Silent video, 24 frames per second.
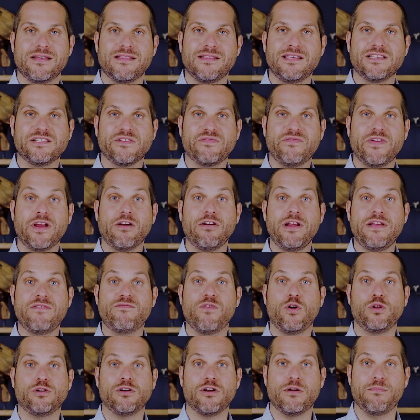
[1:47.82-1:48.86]
this very
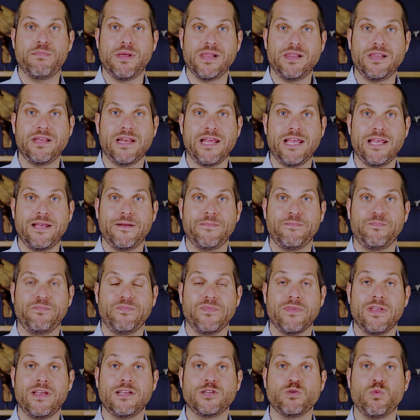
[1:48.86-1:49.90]
vulnerability
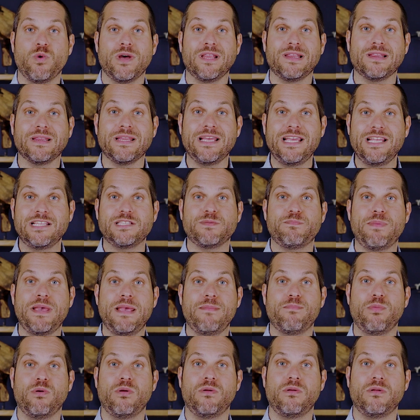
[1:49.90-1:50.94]
is what leads
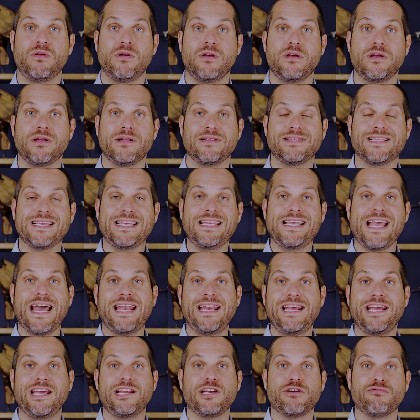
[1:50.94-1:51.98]
people to
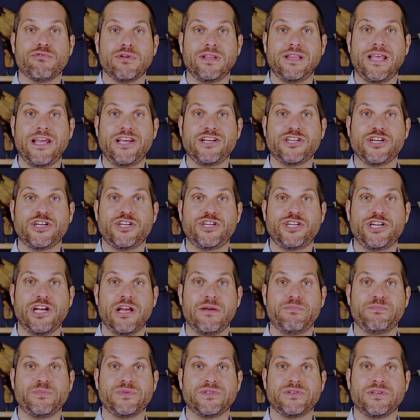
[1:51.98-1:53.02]
getting into
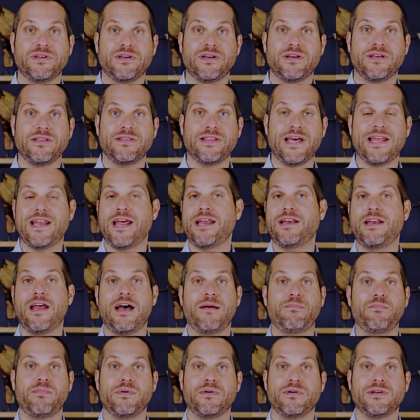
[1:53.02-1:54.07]
relationships that end
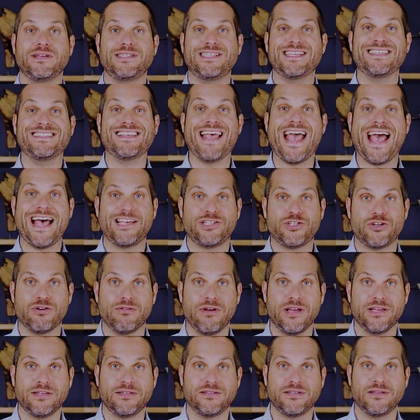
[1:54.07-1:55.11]
up
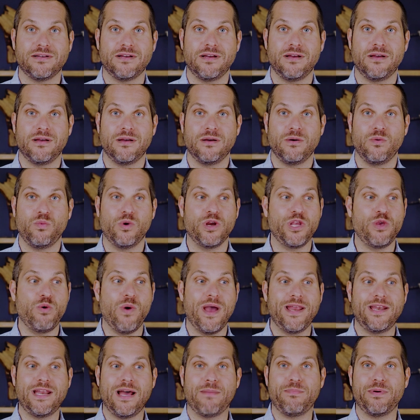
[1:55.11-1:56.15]
disastrous, where you
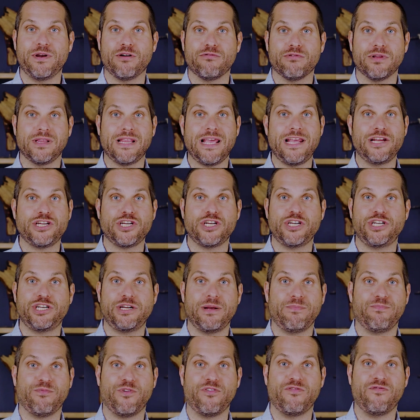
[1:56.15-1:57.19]
end up in a
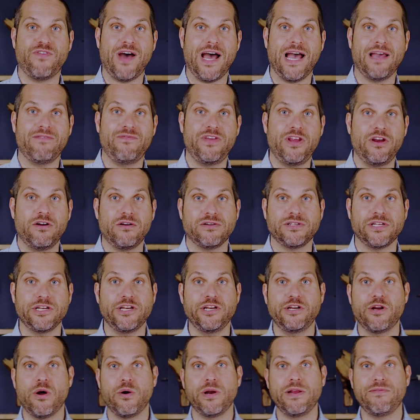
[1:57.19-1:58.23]
relationship for 5 years and
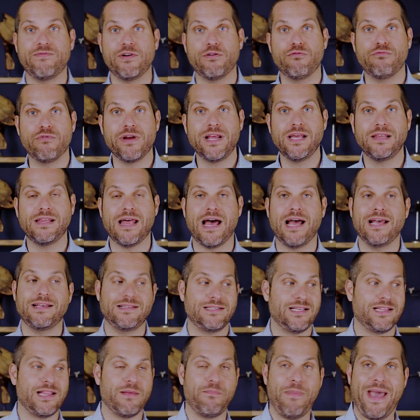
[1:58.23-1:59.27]
you don't even realize
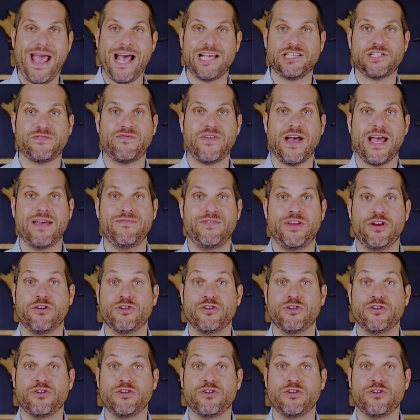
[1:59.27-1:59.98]
that the past 5